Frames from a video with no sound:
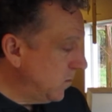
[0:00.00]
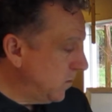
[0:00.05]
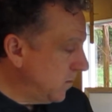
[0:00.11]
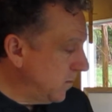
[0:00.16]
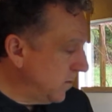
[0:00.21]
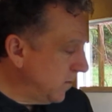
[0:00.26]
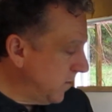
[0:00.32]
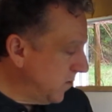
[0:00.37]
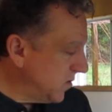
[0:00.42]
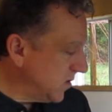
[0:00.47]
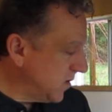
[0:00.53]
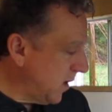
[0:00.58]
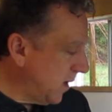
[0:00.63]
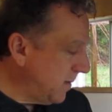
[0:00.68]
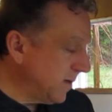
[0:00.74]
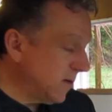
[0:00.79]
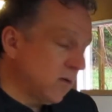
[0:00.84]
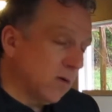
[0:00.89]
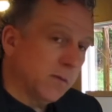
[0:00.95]
most
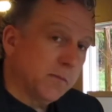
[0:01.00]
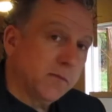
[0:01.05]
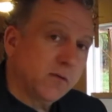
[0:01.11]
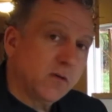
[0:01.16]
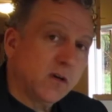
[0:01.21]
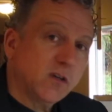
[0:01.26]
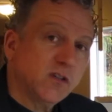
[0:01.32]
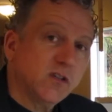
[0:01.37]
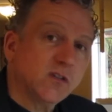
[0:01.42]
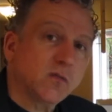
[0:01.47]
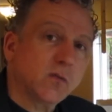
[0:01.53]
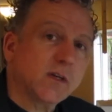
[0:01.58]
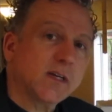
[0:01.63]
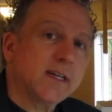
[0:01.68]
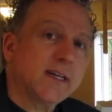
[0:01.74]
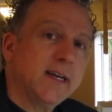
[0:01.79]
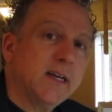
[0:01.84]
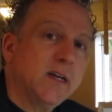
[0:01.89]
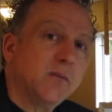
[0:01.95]
common chord progressions, we're
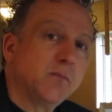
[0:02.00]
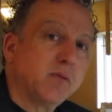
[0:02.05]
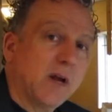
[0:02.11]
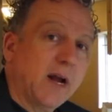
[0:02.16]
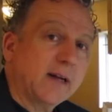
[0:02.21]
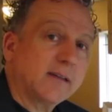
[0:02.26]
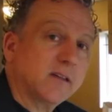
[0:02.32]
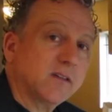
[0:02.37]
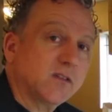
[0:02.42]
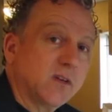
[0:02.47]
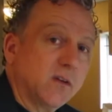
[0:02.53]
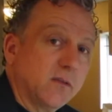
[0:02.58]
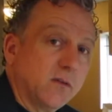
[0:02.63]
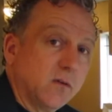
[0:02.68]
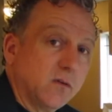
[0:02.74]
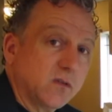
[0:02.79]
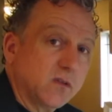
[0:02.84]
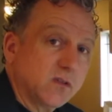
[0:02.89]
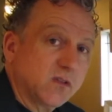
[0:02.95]
going to get you practiced on
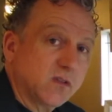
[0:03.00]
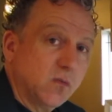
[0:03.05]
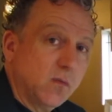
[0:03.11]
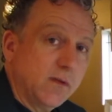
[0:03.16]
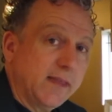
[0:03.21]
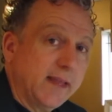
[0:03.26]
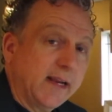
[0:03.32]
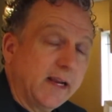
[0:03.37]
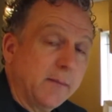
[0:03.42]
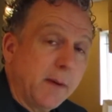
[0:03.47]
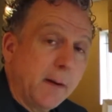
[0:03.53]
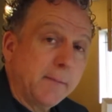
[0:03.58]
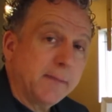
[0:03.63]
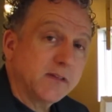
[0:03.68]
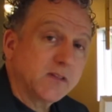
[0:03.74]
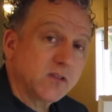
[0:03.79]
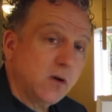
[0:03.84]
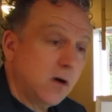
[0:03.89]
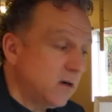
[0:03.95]
those. So when they come up
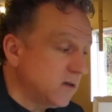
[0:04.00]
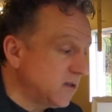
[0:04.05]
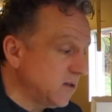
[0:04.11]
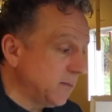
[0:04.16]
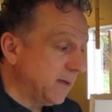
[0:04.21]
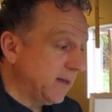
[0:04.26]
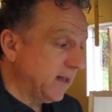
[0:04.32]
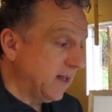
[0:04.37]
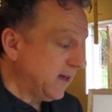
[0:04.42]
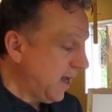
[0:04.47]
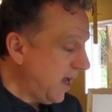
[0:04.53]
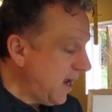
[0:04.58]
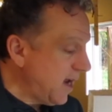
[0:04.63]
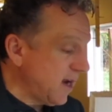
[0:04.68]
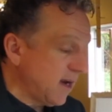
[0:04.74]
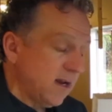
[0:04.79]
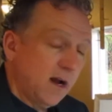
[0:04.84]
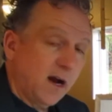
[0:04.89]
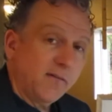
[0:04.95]
in songs, you'll be like,
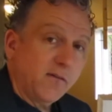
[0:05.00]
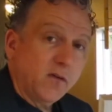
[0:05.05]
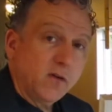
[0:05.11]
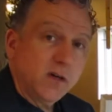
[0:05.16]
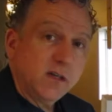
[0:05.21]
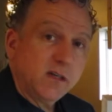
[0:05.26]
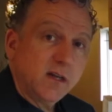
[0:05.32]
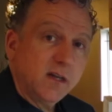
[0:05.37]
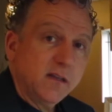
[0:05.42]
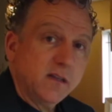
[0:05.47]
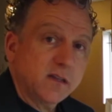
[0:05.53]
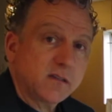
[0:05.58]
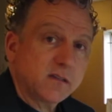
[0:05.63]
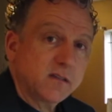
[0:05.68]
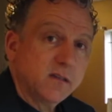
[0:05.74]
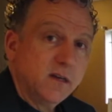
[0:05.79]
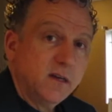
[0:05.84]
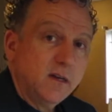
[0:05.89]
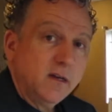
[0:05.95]
hey, I've already done
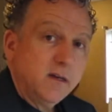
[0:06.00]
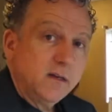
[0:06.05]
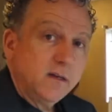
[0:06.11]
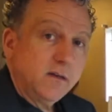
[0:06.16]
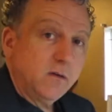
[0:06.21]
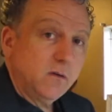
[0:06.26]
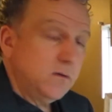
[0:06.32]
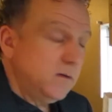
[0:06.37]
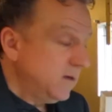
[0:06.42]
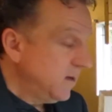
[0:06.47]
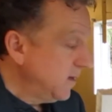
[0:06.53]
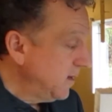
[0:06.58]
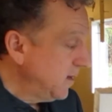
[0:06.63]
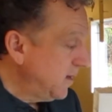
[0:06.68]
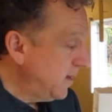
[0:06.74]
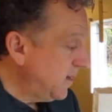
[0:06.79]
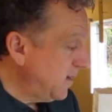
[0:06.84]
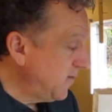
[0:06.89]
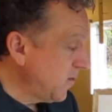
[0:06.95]
this, you
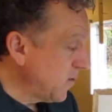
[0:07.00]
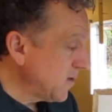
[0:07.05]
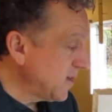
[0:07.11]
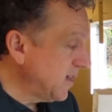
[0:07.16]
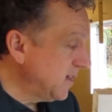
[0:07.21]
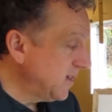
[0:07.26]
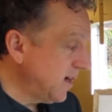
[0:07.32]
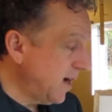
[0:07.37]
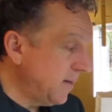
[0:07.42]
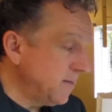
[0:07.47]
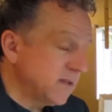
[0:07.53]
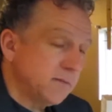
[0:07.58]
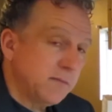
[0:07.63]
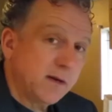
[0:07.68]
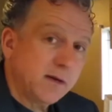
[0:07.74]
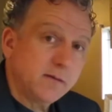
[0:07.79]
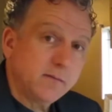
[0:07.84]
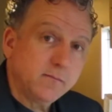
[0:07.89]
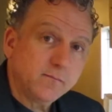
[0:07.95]
know, 14 times in
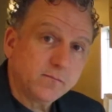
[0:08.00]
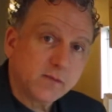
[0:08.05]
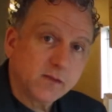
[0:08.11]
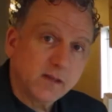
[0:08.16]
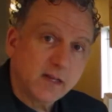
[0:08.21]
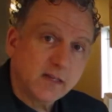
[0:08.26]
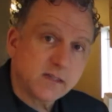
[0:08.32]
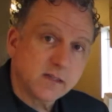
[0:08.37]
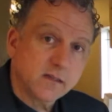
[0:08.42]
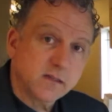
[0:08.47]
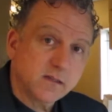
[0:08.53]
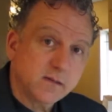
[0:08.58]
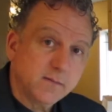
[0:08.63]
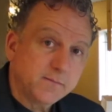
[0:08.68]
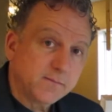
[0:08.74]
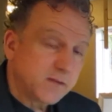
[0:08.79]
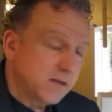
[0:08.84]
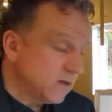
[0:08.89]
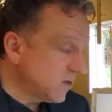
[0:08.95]
my
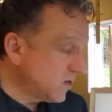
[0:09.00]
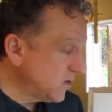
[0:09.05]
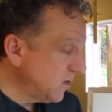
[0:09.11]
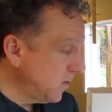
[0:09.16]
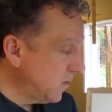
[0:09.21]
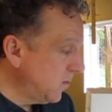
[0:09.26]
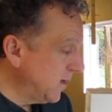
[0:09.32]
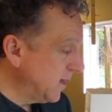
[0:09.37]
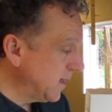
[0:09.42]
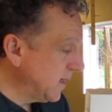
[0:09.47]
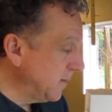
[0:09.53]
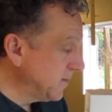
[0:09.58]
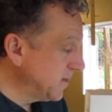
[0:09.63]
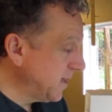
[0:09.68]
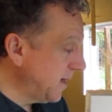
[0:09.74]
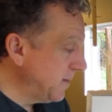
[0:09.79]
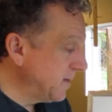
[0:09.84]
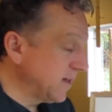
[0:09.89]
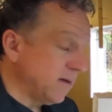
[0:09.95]
lessons. So when it comes
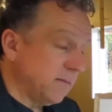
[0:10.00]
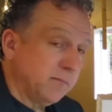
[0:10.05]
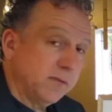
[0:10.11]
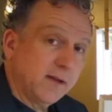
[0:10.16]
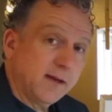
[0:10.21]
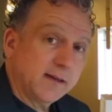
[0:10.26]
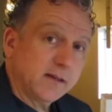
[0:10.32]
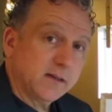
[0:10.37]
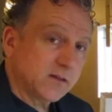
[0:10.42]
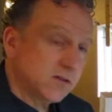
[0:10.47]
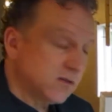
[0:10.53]
time to applying it to